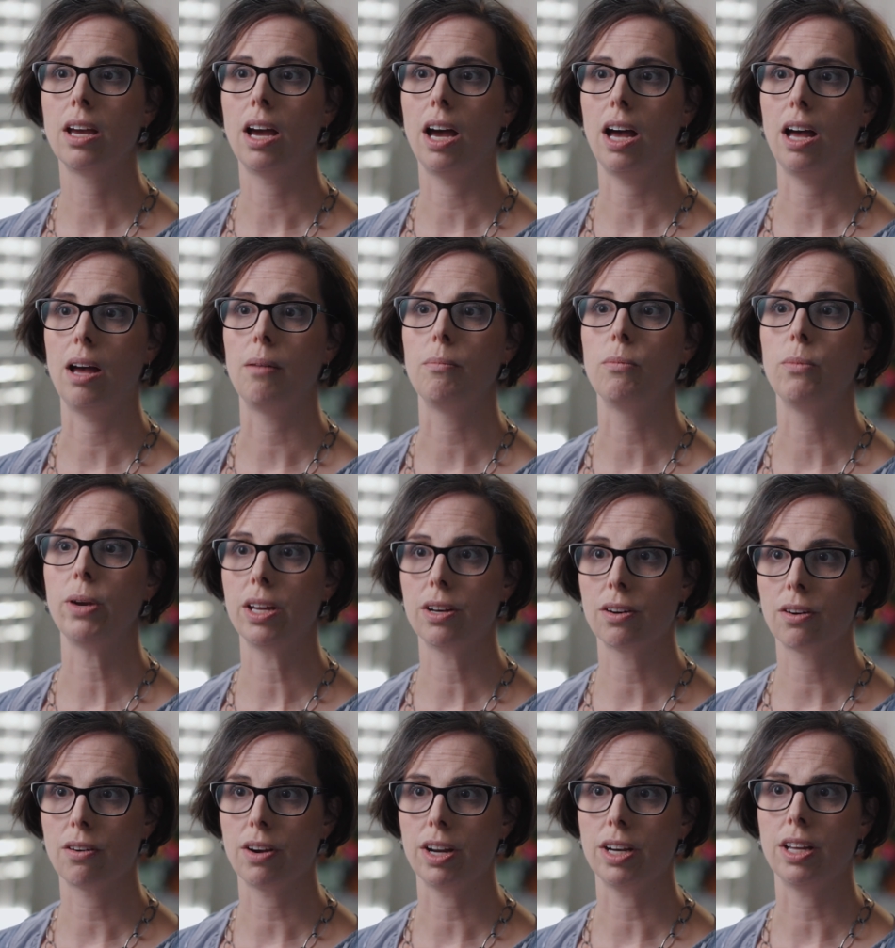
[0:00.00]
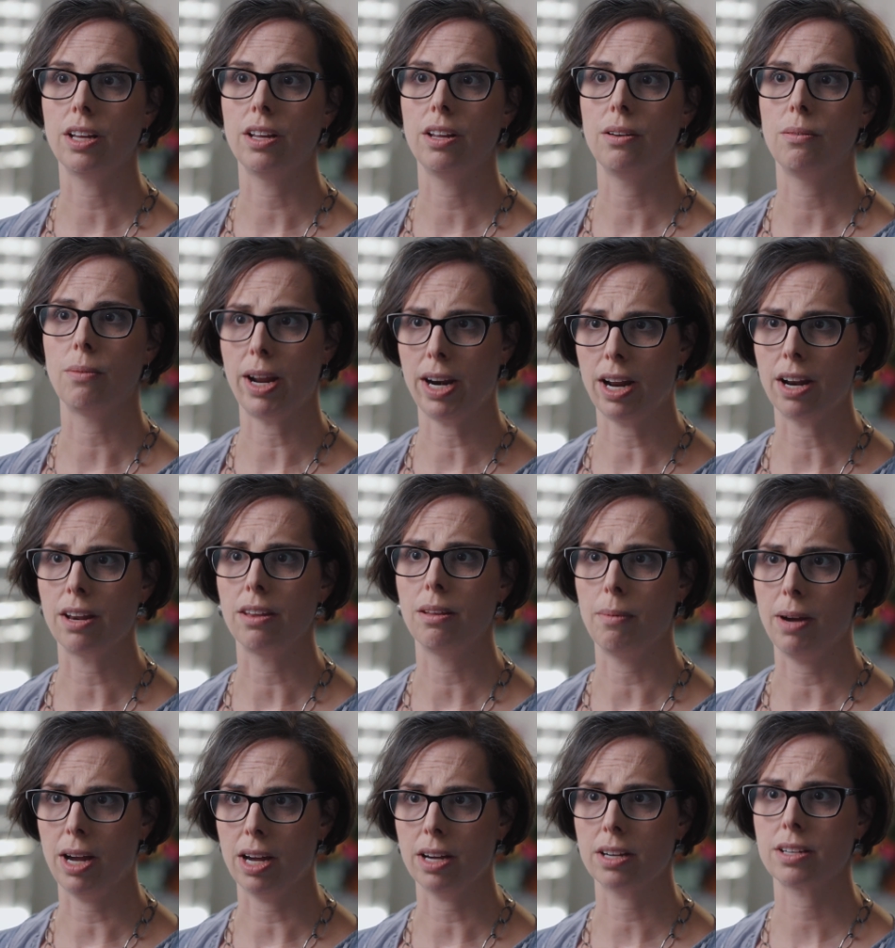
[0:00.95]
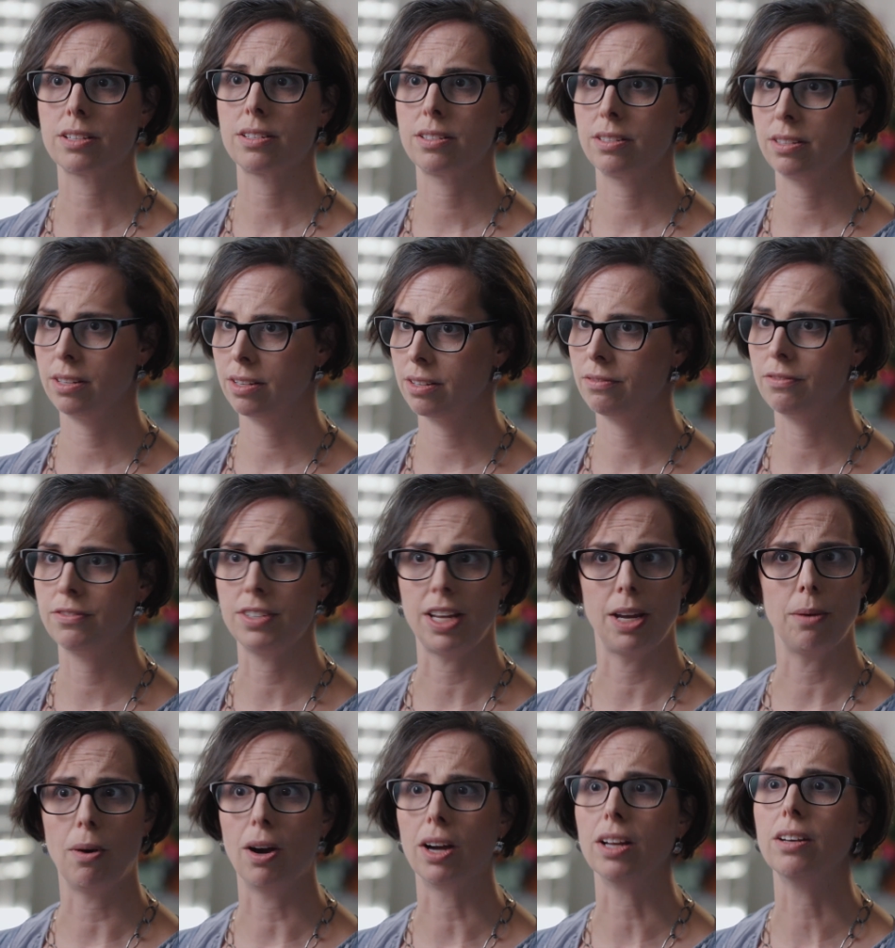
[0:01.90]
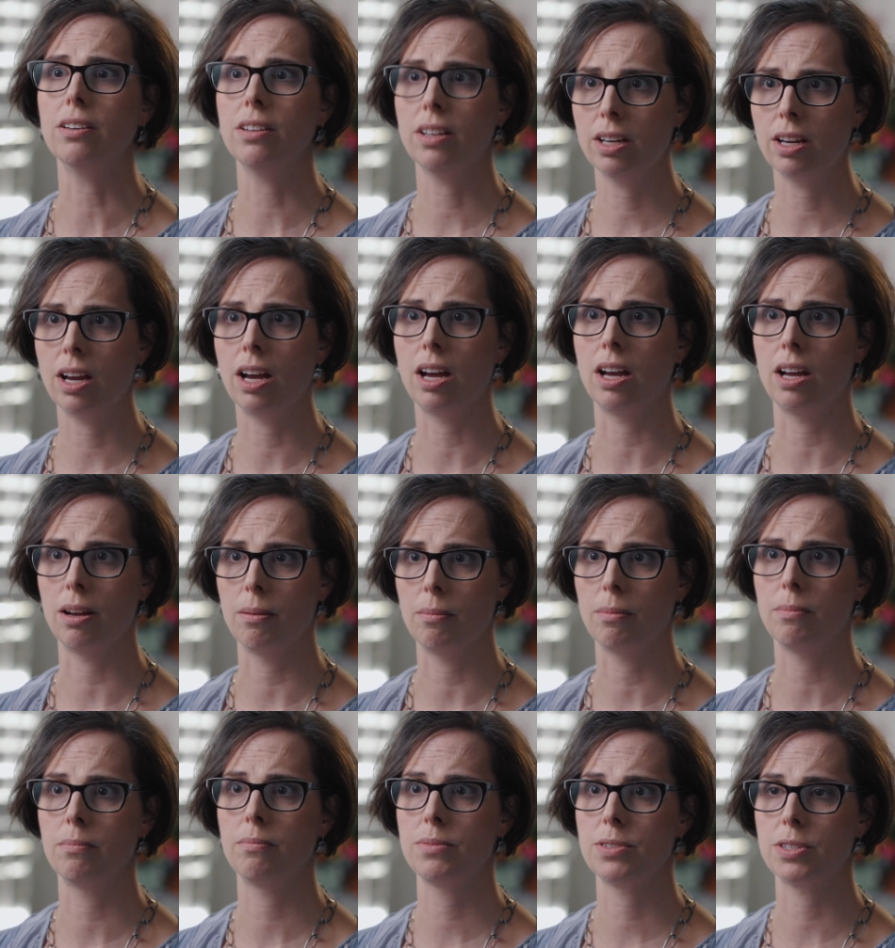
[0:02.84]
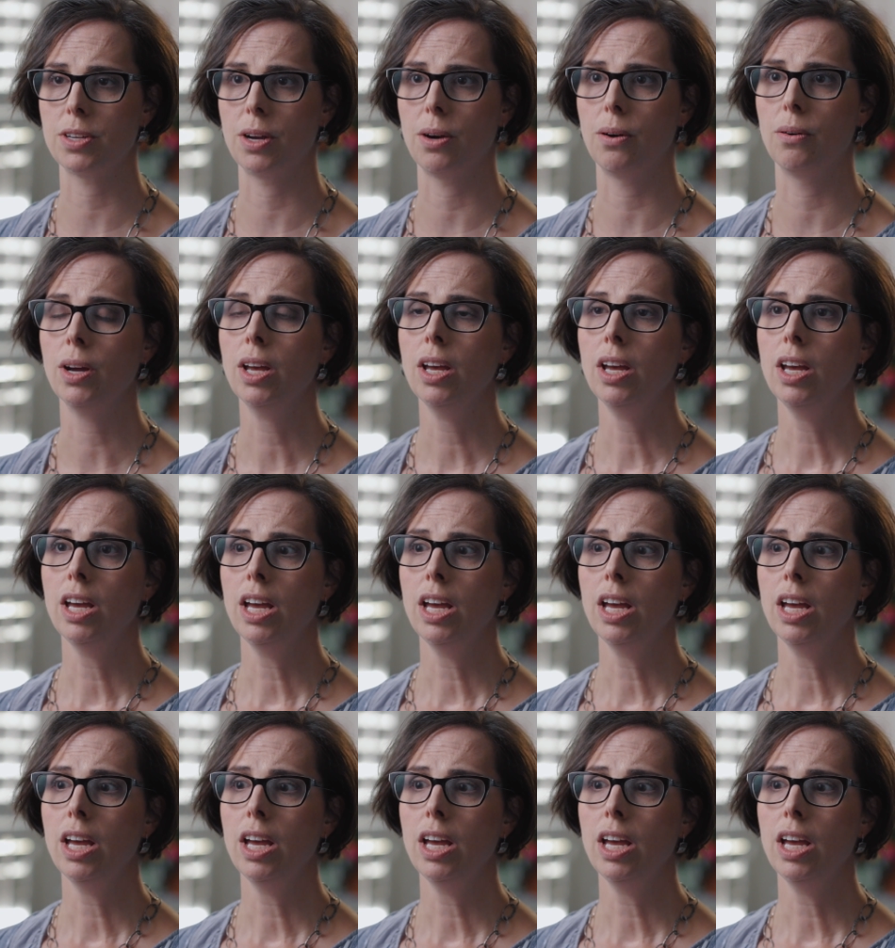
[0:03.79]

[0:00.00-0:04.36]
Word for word: Um, we integrated right out of the box day one. Um, so